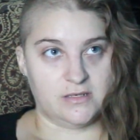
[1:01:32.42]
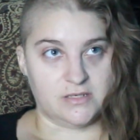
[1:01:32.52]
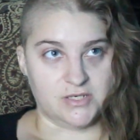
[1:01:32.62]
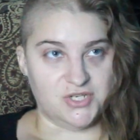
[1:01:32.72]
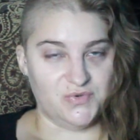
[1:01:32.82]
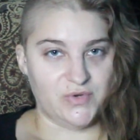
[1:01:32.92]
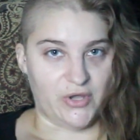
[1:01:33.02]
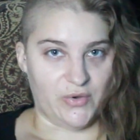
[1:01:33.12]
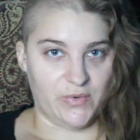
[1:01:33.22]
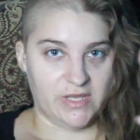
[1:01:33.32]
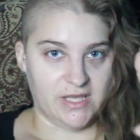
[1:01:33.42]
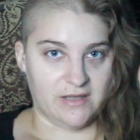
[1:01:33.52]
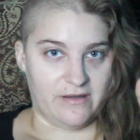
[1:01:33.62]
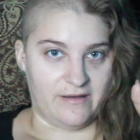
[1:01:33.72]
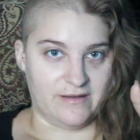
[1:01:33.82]
Did you know he
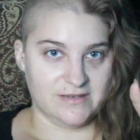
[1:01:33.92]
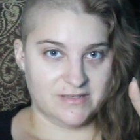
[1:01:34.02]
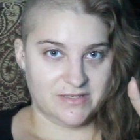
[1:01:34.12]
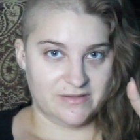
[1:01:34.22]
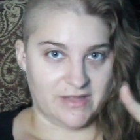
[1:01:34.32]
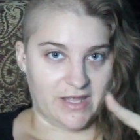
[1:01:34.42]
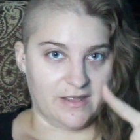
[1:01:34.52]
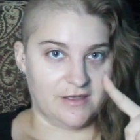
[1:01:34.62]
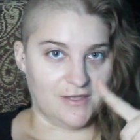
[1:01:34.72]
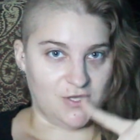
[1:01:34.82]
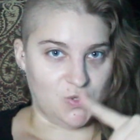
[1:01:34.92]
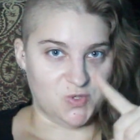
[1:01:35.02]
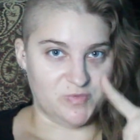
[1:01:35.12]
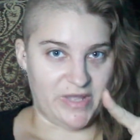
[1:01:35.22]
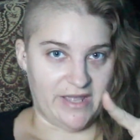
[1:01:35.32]
got, like, a
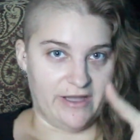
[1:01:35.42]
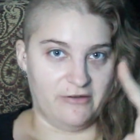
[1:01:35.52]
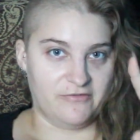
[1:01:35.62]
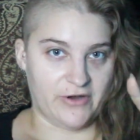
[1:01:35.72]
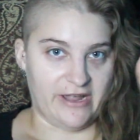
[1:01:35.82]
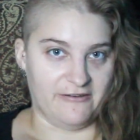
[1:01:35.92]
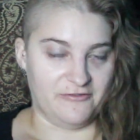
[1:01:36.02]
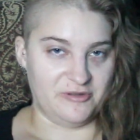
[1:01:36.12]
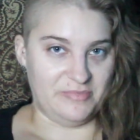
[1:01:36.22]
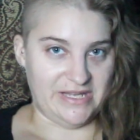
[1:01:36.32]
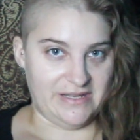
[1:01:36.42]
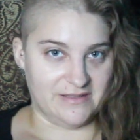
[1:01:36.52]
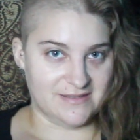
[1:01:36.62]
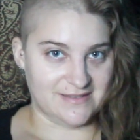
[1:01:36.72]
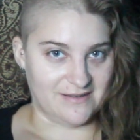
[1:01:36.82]
huge payout for every bee
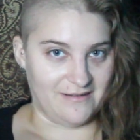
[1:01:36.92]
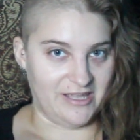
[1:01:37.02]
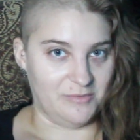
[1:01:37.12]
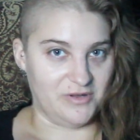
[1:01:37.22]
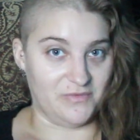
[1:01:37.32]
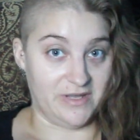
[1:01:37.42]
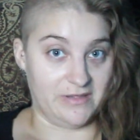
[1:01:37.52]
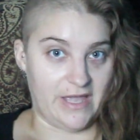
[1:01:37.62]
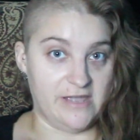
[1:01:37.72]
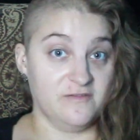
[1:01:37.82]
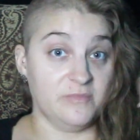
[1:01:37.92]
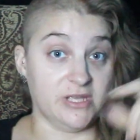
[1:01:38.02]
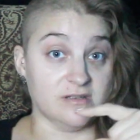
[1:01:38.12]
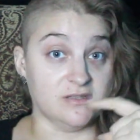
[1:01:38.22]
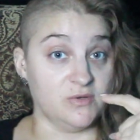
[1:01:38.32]
that stung him in real life?
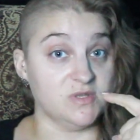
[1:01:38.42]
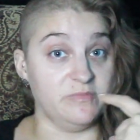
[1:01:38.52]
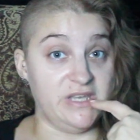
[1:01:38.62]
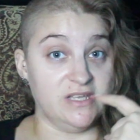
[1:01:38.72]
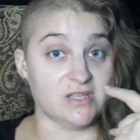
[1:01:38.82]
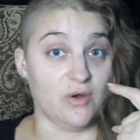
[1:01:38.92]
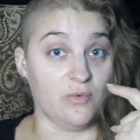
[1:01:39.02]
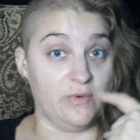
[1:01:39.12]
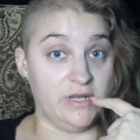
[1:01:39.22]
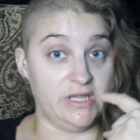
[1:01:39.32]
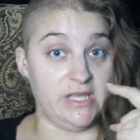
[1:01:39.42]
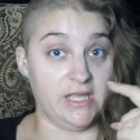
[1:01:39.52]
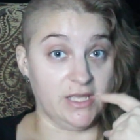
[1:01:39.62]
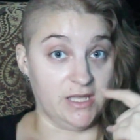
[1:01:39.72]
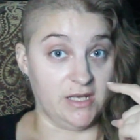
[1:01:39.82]
Because those bees are really
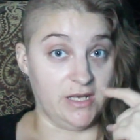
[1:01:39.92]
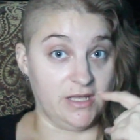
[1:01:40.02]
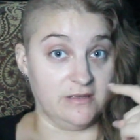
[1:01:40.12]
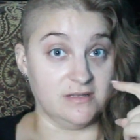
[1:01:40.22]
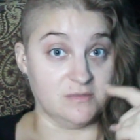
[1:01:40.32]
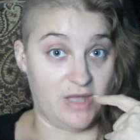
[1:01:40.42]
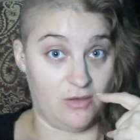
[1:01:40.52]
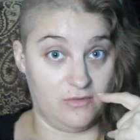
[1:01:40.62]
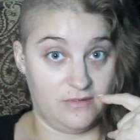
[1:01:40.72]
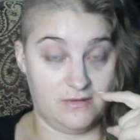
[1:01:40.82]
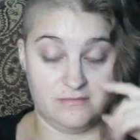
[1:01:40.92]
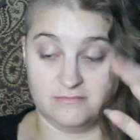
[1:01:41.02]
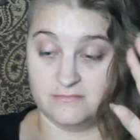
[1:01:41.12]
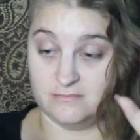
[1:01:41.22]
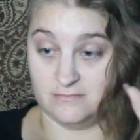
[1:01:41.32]
in his mouth.
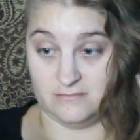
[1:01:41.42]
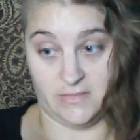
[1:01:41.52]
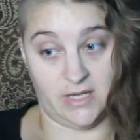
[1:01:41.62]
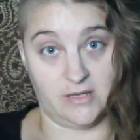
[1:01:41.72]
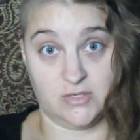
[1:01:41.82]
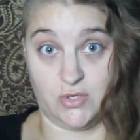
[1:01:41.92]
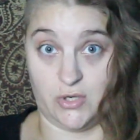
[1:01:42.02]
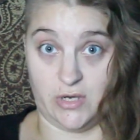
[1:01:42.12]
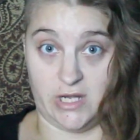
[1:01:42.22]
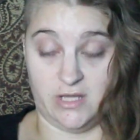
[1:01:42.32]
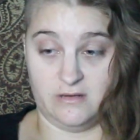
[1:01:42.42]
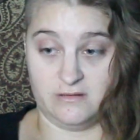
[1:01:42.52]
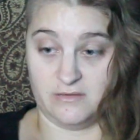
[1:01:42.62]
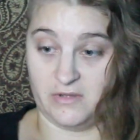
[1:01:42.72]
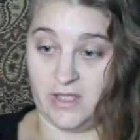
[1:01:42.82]
Extra credit,
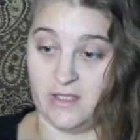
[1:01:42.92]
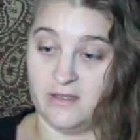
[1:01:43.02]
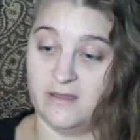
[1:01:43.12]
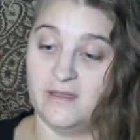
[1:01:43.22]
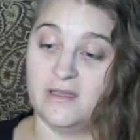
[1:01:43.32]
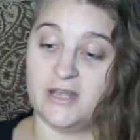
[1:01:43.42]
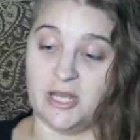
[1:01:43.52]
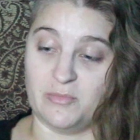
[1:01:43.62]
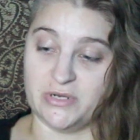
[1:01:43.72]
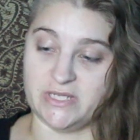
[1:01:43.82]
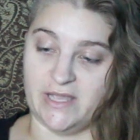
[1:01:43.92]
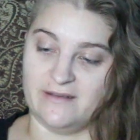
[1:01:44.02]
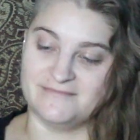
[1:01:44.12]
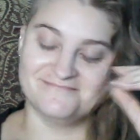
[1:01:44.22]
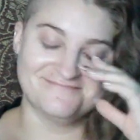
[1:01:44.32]
okay? Number 10.